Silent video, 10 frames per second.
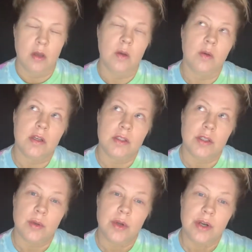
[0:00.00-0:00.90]
what's the
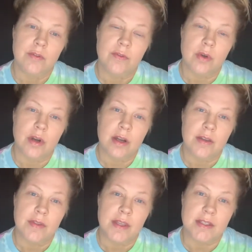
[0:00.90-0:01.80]
word for
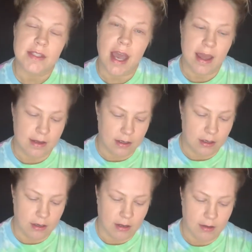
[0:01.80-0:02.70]
it? The satin
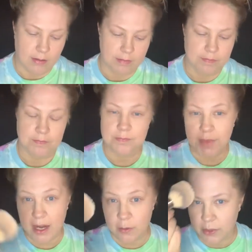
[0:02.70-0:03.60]

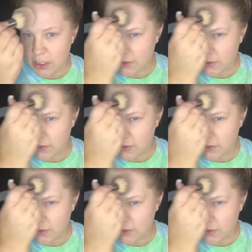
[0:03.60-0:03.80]
airbrush